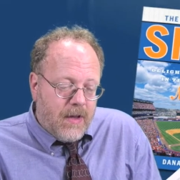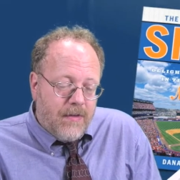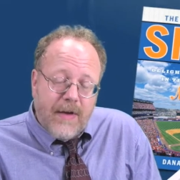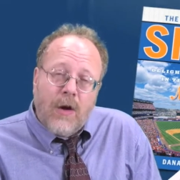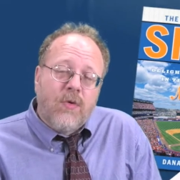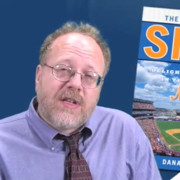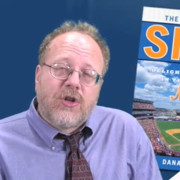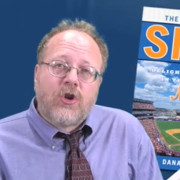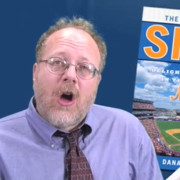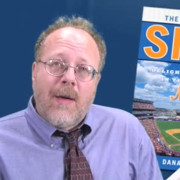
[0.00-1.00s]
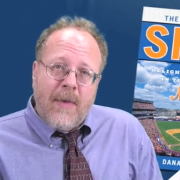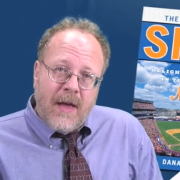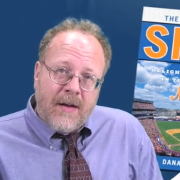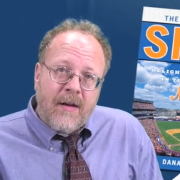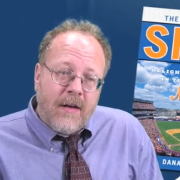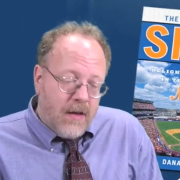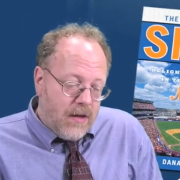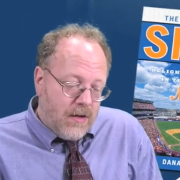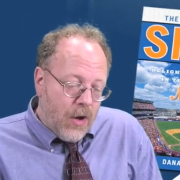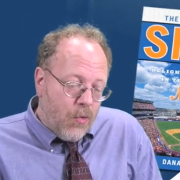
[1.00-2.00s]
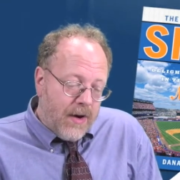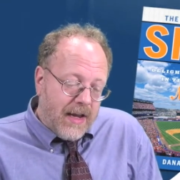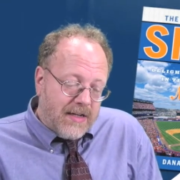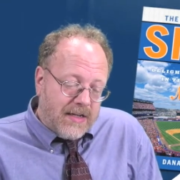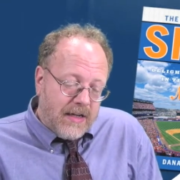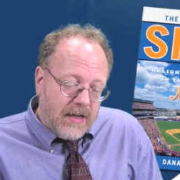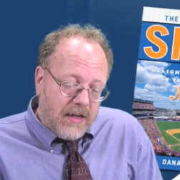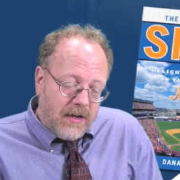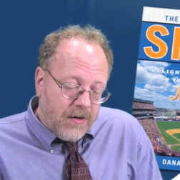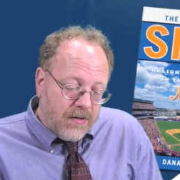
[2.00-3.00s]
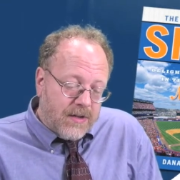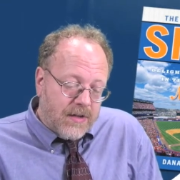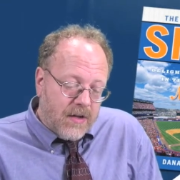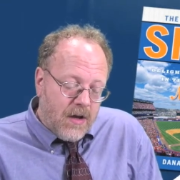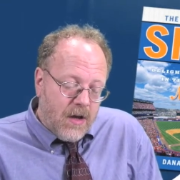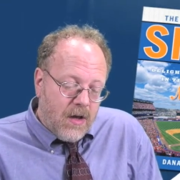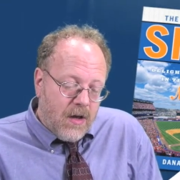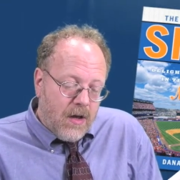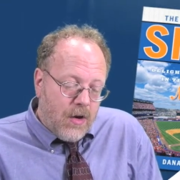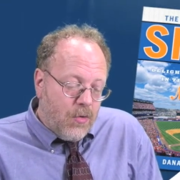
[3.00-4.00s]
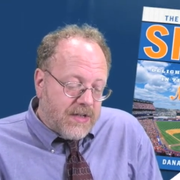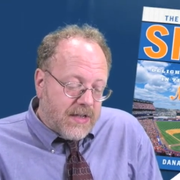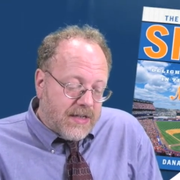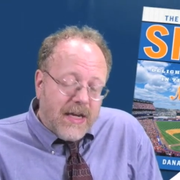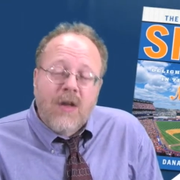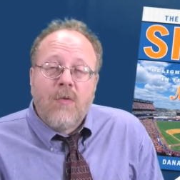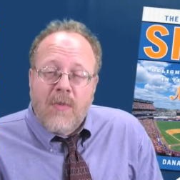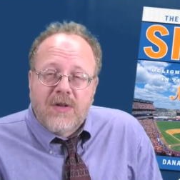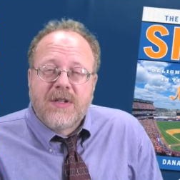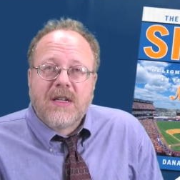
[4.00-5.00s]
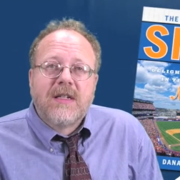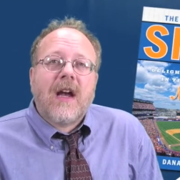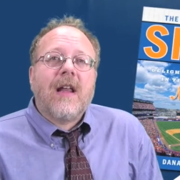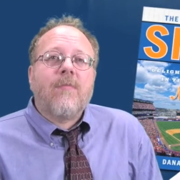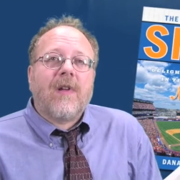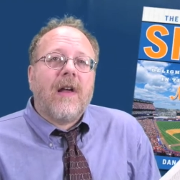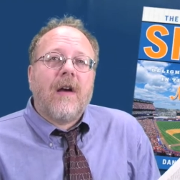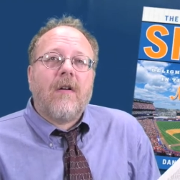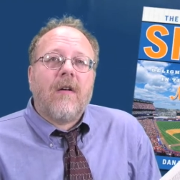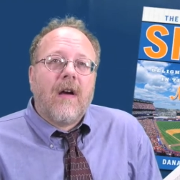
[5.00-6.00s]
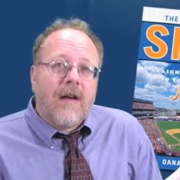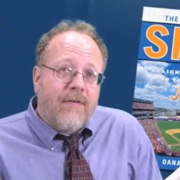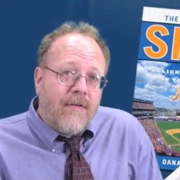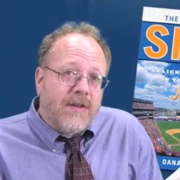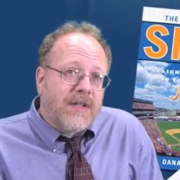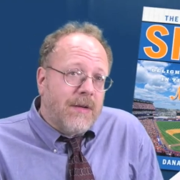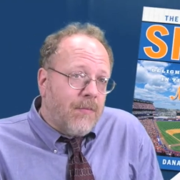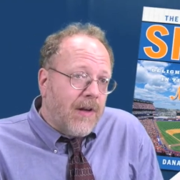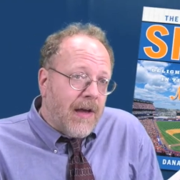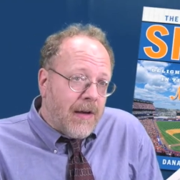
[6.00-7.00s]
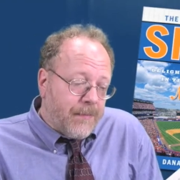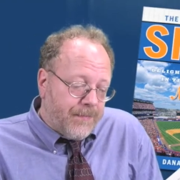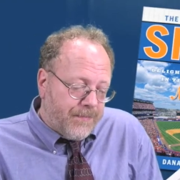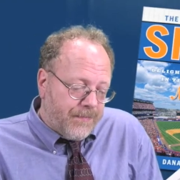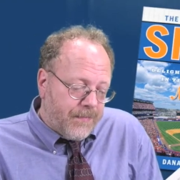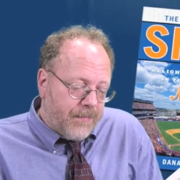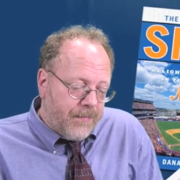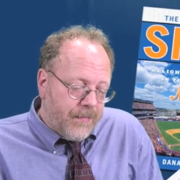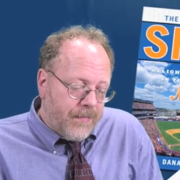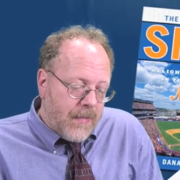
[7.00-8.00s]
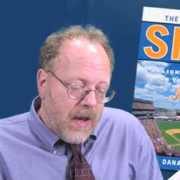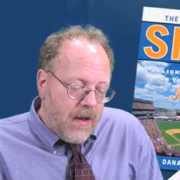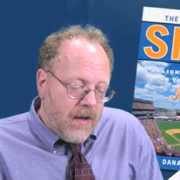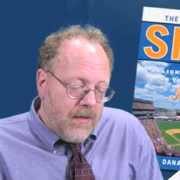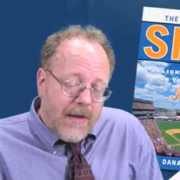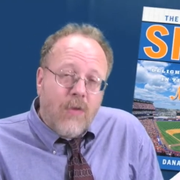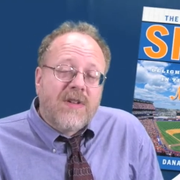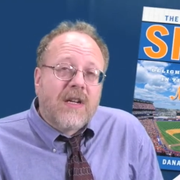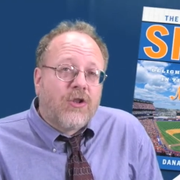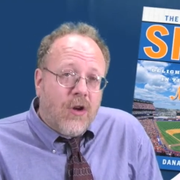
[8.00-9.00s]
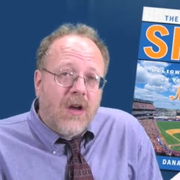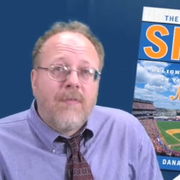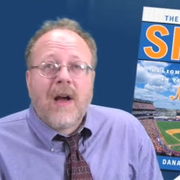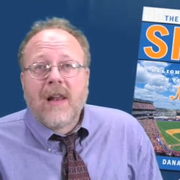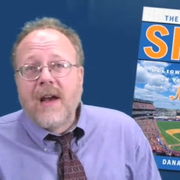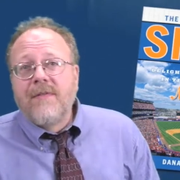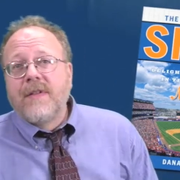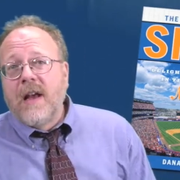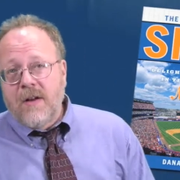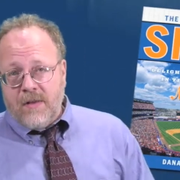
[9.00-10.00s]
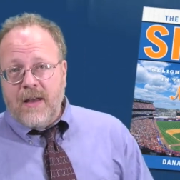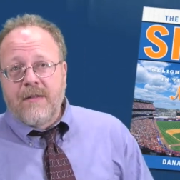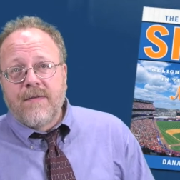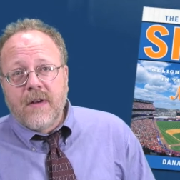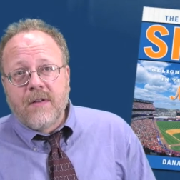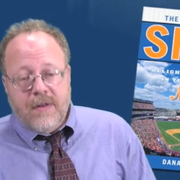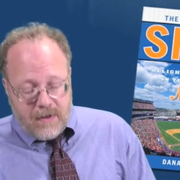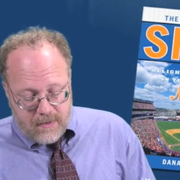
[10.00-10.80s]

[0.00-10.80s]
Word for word: There was a shy man no one had seen in years who was the single most exciting player I have ever seen play. There was a chunk of my life down on that field.